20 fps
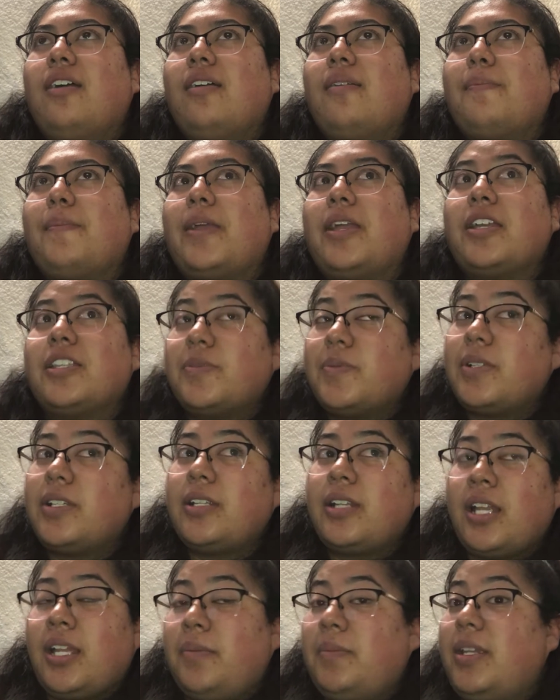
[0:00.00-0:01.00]
my husband
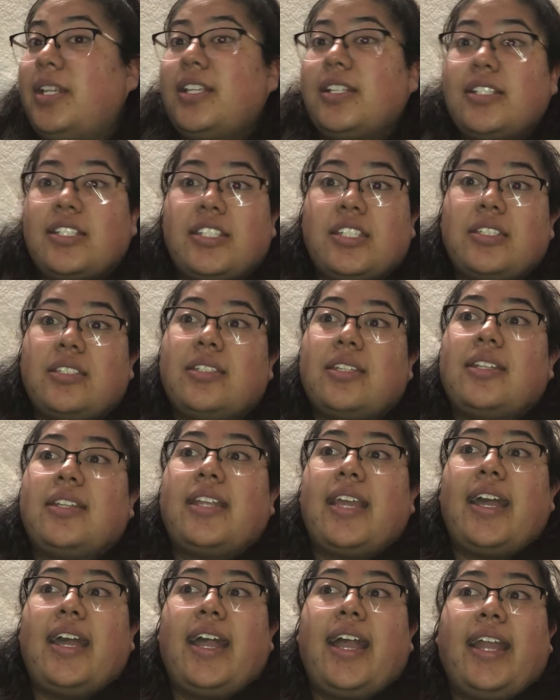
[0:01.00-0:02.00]
and I made the decision
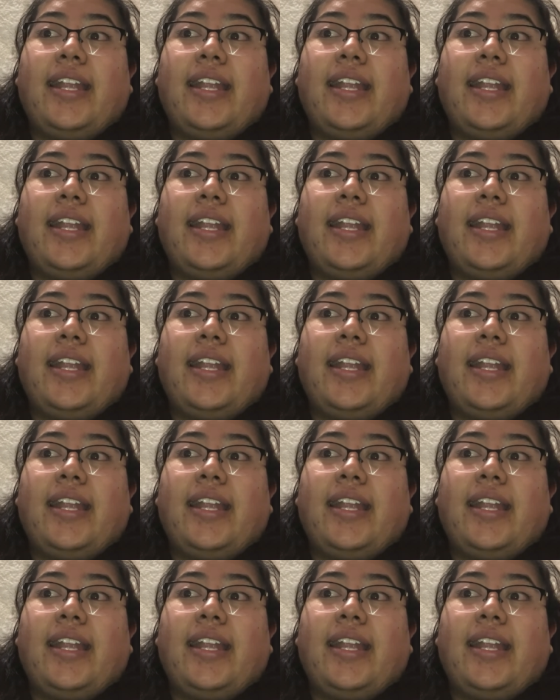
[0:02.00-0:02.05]
that